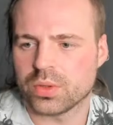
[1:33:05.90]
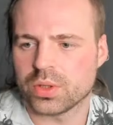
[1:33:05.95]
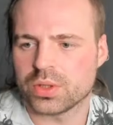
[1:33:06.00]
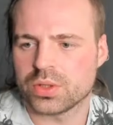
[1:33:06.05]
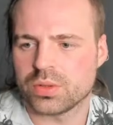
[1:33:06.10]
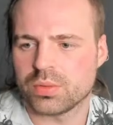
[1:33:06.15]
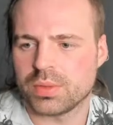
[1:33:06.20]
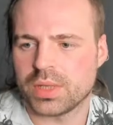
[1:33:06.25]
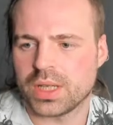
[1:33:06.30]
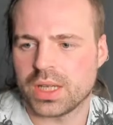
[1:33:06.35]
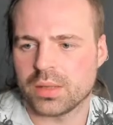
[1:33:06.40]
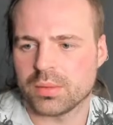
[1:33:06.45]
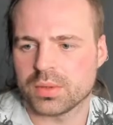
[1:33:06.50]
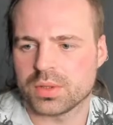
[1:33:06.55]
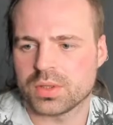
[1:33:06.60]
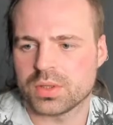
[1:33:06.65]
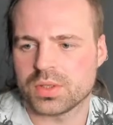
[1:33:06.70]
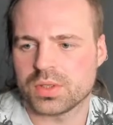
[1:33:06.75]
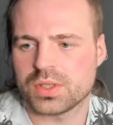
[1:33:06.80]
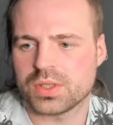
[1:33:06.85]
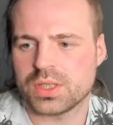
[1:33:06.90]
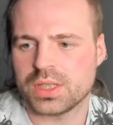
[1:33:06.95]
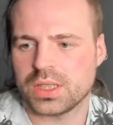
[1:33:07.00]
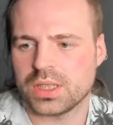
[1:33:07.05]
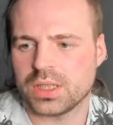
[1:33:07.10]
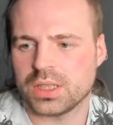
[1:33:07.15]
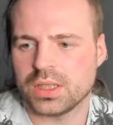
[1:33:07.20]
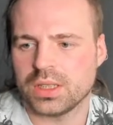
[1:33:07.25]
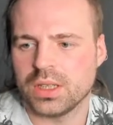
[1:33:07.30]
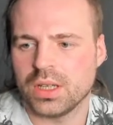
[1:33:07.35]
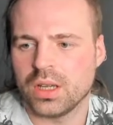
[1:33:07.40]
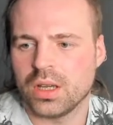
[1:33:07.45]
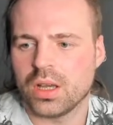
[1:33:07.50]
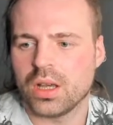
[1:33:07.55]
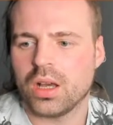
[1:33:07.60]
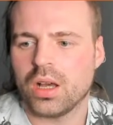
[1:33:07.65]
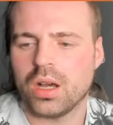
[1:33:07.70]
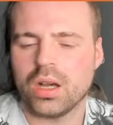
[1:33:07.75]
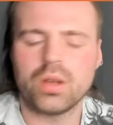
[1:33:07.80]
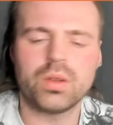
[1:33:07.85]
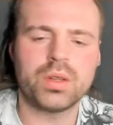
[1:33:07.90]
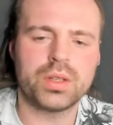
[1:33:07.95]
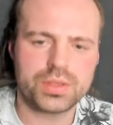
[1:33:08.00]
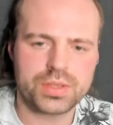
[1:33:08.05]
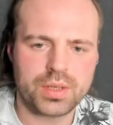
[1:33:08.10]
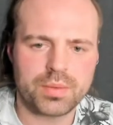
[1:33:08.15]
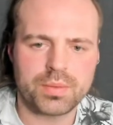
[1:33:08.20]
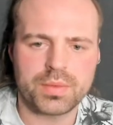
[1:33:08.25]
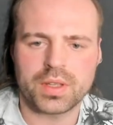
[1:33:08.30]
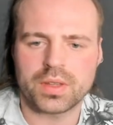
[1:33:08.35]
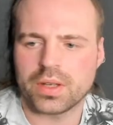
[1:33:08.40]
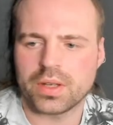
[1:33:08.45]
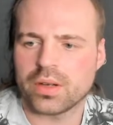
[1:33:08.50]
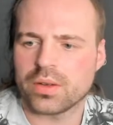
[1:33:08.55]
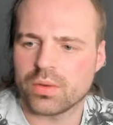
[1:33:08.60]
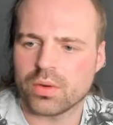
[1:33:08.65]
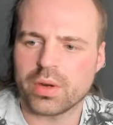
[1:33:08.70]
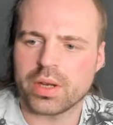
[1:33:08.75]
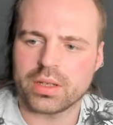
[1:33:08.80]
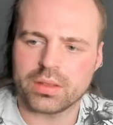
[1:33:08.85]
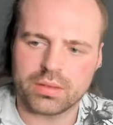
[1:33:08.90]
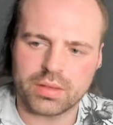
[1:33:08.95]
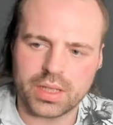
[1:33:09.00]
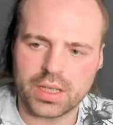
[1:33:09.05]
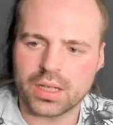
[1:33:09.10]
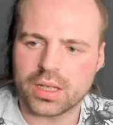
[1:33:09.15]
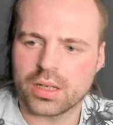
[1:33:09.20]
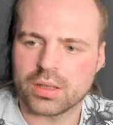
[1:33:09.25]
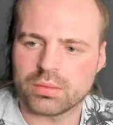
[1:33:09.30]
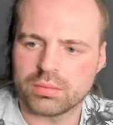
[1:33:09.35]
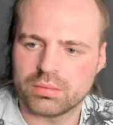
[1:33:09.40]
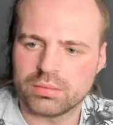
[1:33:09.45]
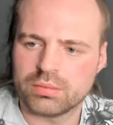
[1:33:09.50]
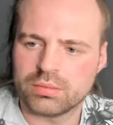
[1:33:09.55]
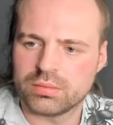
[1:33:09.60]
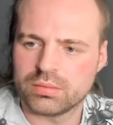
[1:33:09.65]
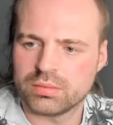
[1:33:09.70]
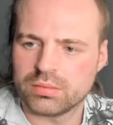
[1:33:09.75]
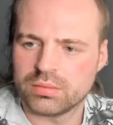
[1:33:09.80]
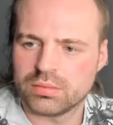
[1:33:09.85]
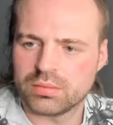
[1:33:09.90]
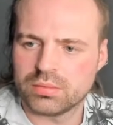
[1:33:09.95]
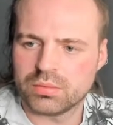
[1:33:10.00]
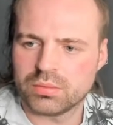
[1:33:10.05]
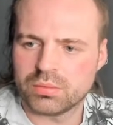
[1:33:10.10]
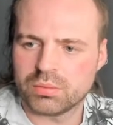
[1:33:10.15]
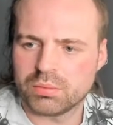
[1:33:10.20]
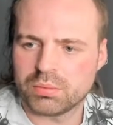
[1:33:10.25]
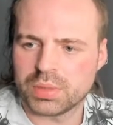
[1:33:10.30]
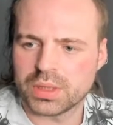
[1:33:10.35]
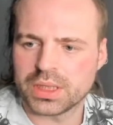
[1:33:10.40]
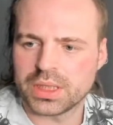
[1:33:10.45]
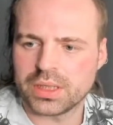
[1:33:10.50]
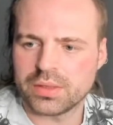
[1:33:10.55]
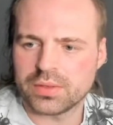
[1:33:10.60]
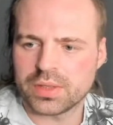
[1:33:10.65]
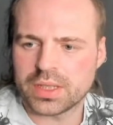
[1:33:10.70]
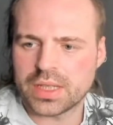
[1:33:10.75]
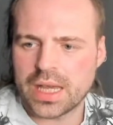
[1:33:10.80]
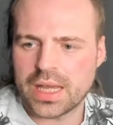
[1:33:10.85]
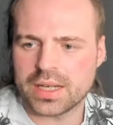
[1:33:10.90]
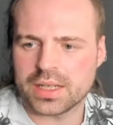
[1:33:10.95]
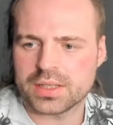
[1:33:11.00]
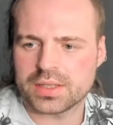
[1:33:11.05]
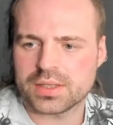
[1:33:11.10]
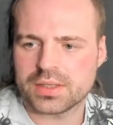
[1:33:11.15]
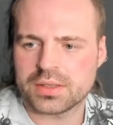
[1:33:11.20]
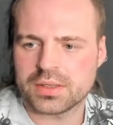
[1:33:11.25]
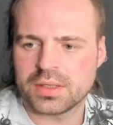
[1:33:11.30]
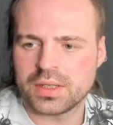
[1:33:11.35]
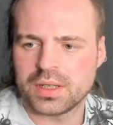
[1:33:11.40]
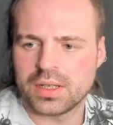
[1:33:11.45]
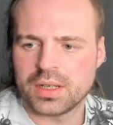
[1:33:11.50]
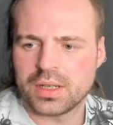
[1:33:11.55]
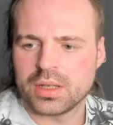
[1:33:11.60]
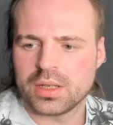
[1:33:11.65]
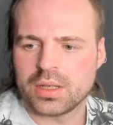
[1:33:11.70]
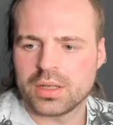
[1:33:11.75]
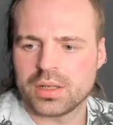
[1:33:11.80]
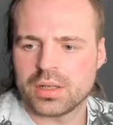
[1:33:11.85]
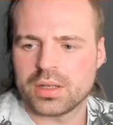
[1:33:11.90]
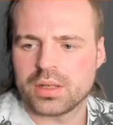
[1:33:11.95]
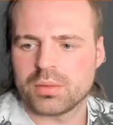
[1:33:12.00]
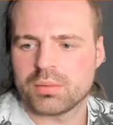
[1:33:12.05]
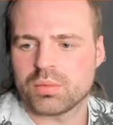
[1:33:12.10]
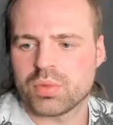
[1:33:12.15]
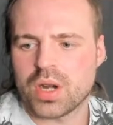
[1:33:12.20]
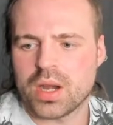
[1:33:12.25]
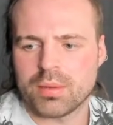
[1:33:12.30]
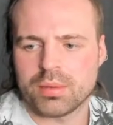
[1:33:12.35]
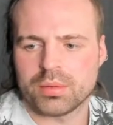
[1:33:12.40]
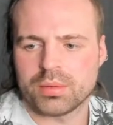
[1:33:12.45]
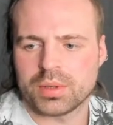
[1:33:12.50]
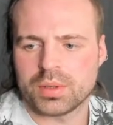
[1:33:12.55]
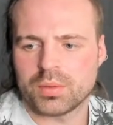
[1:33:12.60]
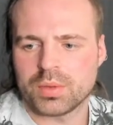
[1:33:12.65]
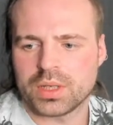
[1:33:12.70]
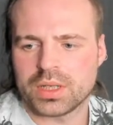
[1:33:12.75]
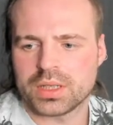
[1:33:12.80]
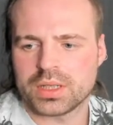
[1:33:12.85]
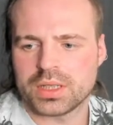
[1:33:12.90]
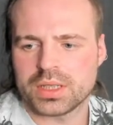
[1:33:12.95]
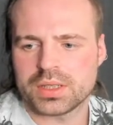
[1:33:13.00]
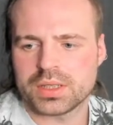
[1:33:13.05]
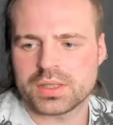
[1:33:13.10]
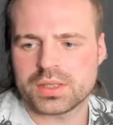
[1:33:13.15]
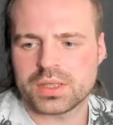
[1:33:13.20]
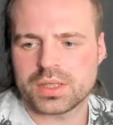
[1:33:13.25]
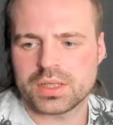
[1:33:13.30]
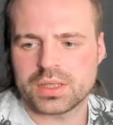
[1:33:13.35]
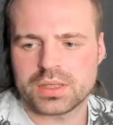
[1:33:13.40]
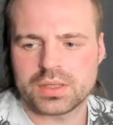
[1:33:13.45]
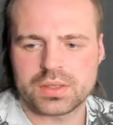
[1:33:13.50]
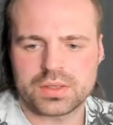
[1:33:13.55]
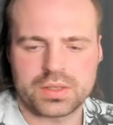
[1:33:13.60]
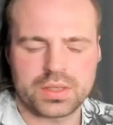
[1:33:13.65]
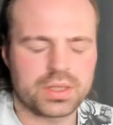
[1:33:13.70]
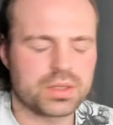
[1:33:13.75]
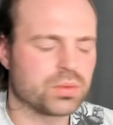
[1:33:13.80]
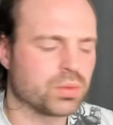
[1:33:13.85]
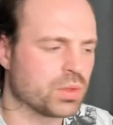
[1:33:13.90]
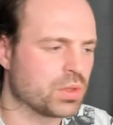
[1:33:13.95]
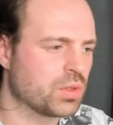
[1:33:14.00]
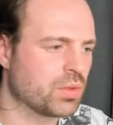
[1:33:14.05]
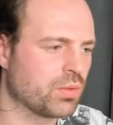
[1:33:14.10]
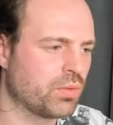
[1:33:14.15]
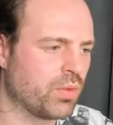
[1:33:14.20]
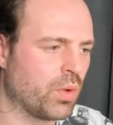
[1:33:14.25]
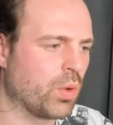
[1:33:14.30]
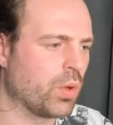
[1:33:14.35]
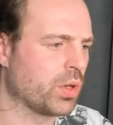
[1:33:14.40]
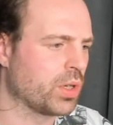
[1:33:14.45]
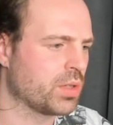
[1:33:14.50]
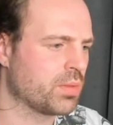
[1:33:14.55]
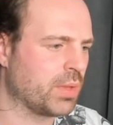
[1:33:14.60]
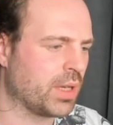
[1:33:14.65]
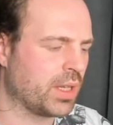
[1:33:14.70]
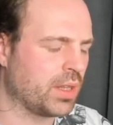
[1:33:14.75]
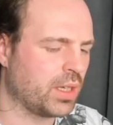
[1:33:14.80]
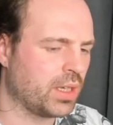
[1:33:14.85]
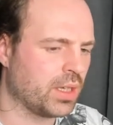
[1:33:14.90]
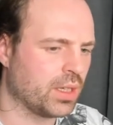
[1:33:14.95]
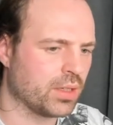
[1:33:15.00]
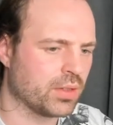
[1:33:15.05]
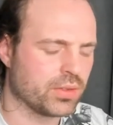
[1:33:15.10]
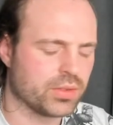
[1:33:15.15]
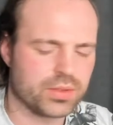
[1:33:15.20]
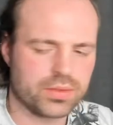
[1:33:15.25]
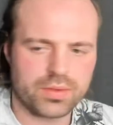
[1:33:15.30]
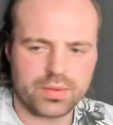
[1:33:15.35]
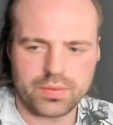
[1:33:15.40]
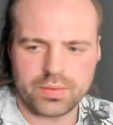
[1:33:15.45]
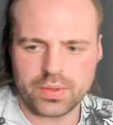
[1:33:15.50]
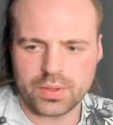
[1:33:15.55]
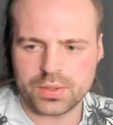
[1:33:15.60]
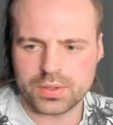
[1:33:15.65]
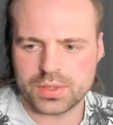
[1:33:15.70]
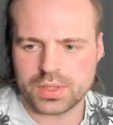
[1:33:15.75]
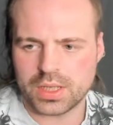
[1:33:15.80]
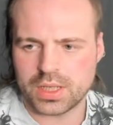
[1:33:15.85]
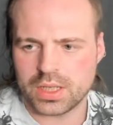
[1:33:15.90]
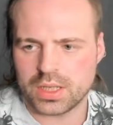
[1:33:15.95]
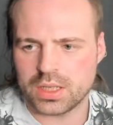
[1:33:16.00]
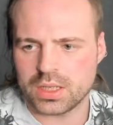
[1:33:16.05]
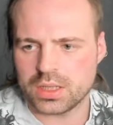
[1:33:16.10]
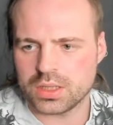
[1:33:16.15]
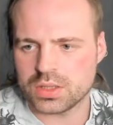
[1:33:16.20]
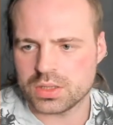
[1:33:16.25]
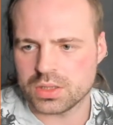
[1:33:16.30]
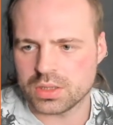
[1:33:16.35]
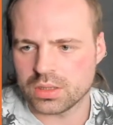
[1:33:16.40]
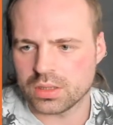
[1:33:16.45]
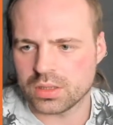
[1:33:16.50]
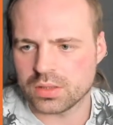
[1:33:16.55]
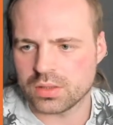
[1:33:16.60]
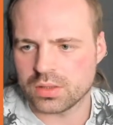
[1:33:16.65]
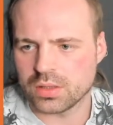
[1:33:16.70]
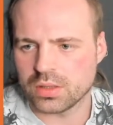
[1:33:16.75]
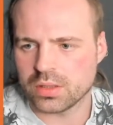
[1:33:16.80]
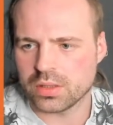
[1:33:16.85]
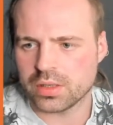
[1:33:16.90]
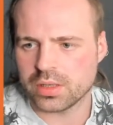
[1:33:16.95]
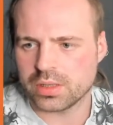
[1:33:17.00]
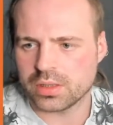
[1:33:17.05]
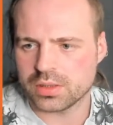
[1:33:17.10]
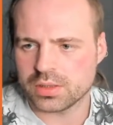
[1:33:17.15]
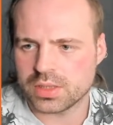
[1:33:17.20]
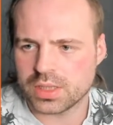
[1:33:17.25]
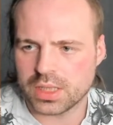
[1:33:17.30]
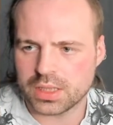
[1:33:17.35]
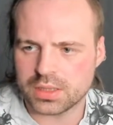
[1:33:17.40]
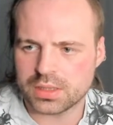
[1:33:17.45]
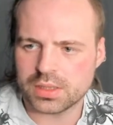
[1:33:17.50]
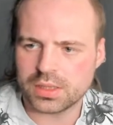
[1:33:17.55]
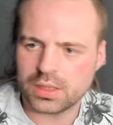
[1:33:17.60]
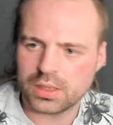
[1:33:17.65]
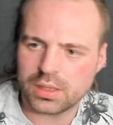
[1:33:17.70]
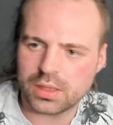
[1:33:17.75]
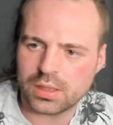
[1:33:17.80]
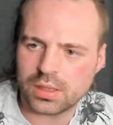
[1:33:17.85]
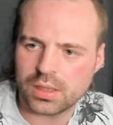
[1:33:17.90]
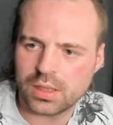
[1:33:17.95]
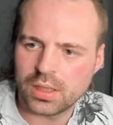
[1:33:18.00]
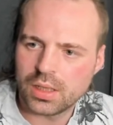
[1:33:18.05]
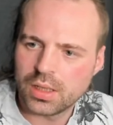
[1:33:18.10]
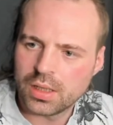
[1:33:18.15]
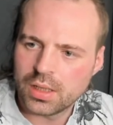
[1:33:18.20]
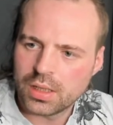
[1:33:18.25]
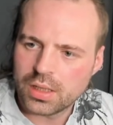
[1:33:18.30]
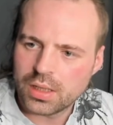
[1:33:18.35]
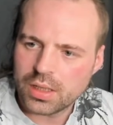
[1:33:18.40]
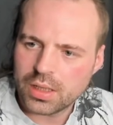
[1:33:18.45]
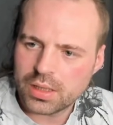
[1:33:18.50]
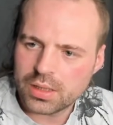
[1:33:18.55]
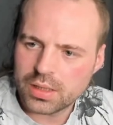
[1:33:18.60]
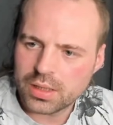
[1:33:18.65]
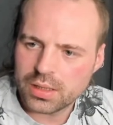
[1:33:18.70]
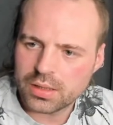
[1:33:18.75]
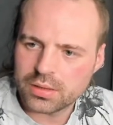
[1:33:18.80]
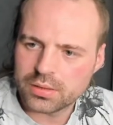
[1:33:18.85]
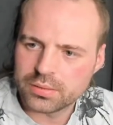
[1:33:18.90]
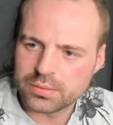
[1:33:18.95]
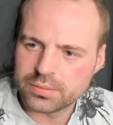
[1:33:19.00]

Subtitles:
to be able to see, oh, there's something there. Great. Then I'll believe that that is probably what it is. This was forged by the elves of the First Age in Lothlorien, Tennessee, and then